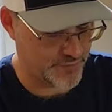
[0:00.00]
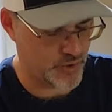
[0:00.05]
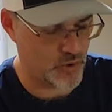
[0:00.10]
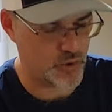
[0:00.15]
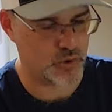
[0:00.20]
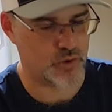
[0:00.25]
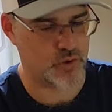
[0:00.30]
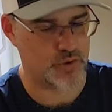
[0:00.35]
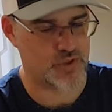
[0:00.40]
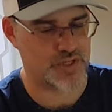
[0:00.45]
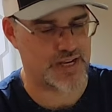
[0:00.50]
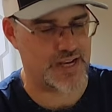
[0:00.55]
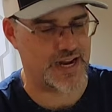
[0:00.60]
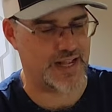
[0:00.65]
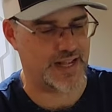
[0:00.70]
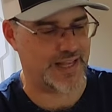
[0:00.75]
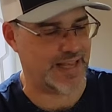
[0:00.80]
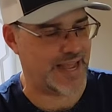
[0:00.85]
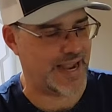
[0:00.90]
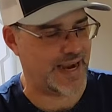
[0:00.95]
vocals
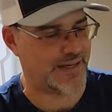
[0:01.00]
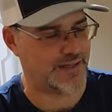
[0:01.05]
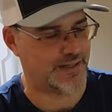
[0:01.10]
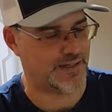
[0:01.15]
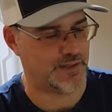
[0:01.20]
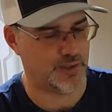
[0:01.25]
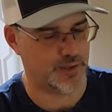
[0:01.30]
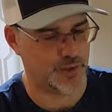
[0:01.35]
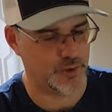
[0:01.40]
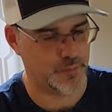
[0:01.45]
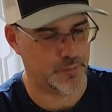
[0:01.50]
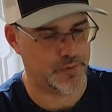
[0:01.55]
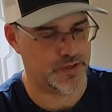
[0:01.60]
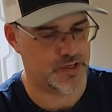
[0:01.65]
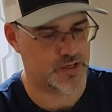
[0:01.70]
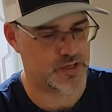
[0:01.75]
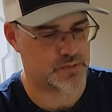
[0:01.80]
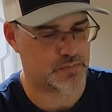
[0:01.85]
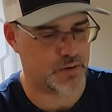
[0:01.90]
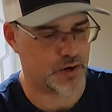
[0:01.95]
kind of lacked a little bit
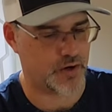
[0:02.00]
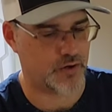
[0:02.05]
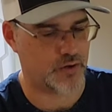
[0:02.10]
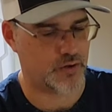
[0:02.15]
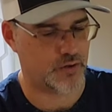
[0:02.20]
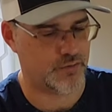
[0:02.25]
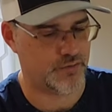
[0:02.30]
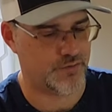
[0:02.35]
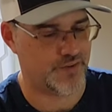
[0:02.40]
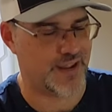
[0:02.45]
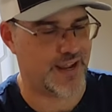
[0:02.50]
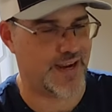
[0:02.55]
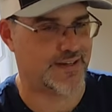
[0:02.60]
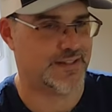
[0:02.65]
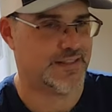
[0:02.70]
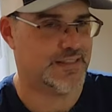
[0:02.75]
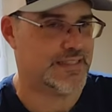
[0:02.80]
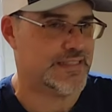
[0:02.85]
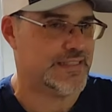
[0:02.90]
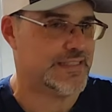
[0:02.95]
of sparkle. In
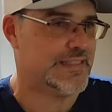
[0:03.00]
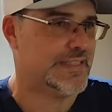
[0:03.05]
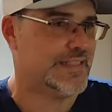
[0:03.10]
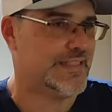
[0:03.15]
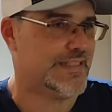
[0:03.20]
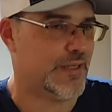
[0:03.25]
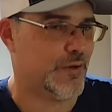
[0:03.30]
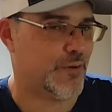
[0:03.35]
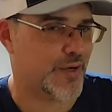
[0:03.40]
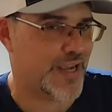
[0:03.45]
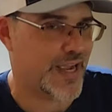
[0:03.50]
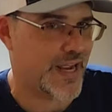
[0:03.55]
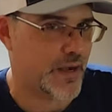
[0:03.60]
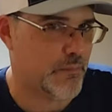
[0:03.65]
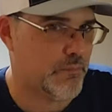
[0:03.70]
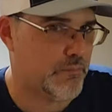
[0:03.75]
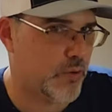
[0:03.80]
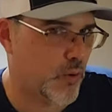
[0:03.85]
fact, they were kind of